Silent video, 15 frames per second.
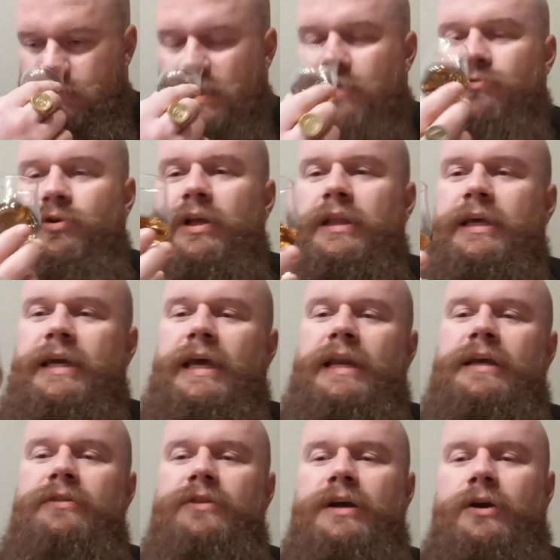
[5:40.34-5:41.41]
And really
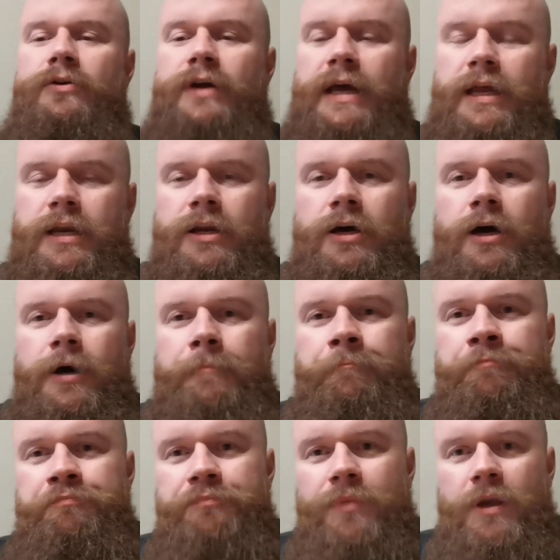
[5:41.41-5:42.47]
get in there
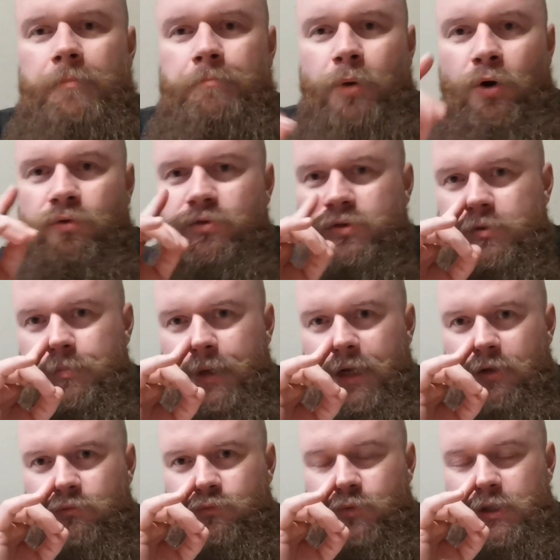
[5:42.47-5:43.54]
and both
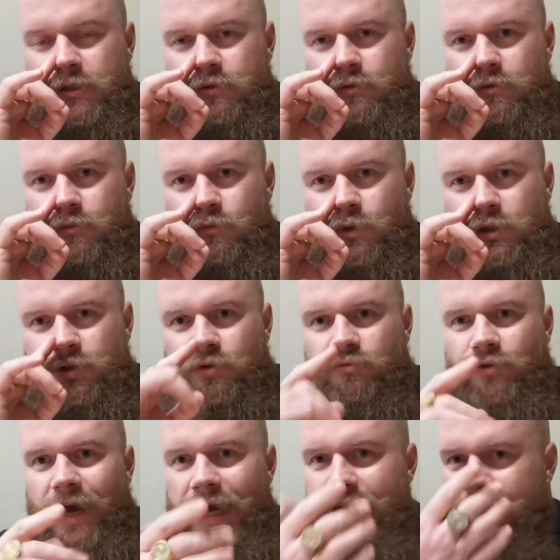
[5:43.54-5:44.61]
smell with your
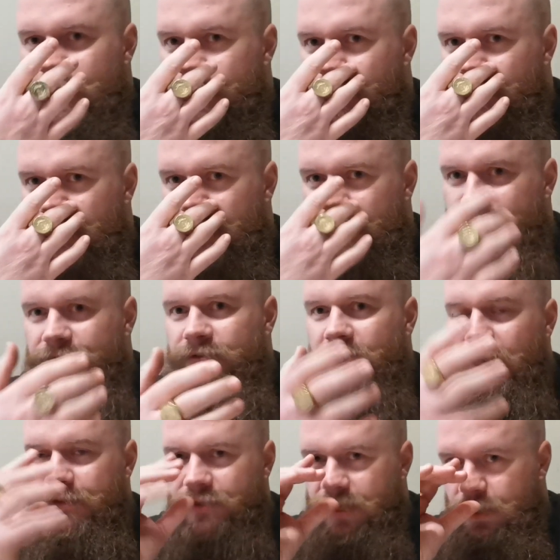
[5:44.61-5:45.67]
right and your
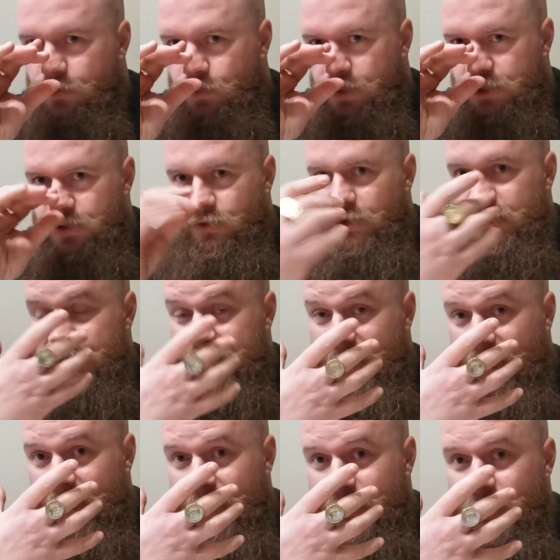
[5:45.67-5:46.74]
left, and then with your
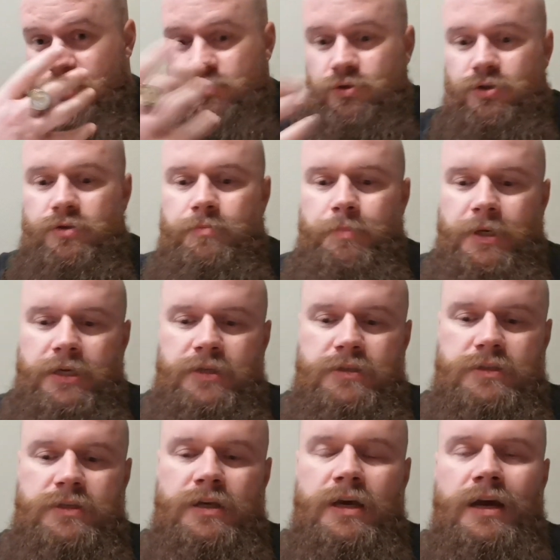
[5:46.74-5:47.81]
entire nose,
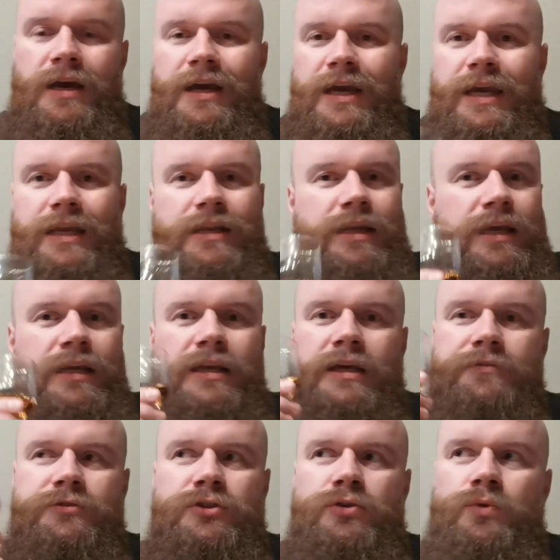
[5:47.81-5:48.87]
because it
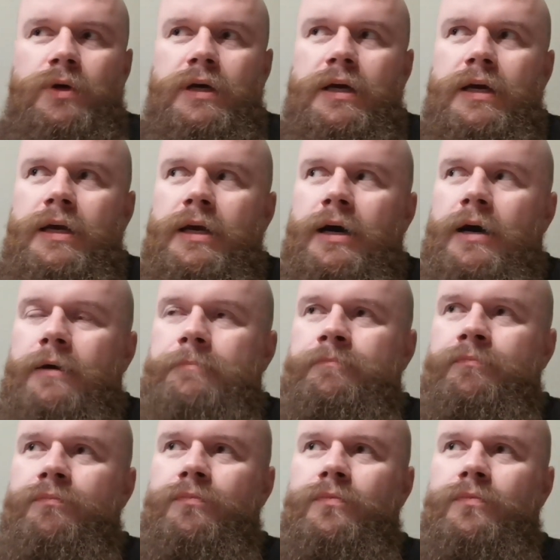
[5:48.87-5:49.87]
gives you a